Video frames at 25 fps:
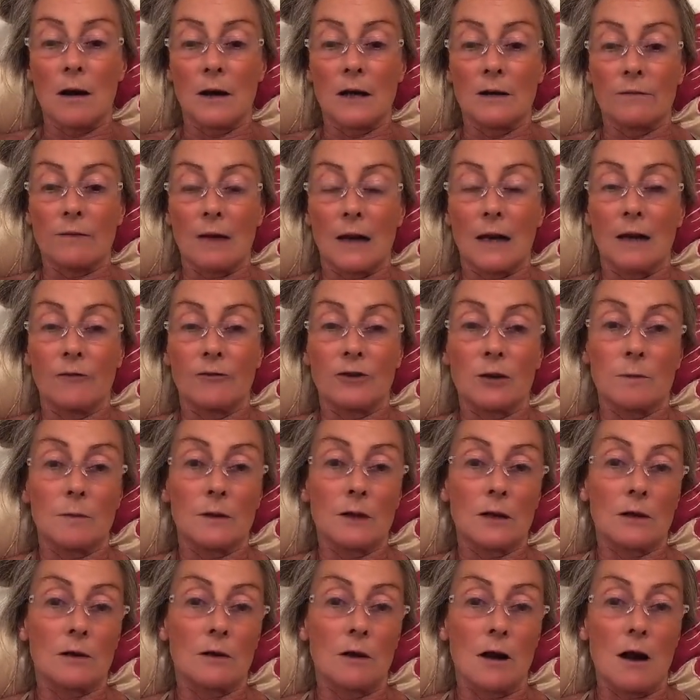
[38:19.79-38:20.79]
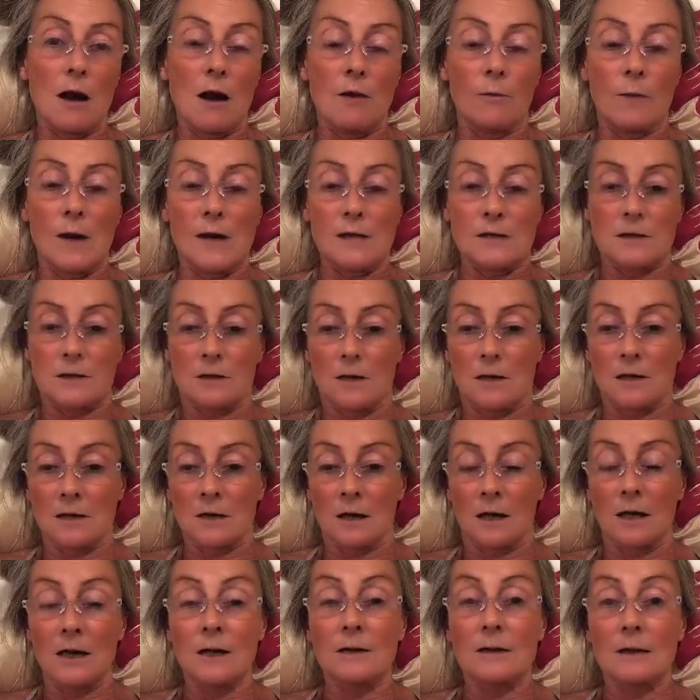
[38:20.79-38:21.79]
and if I left him in the car and went to the
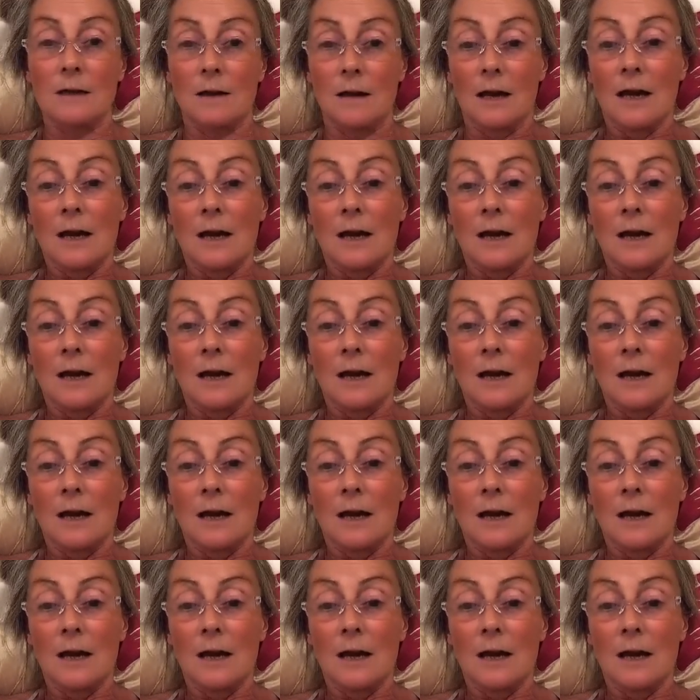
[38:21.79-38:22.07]
hotel, he'd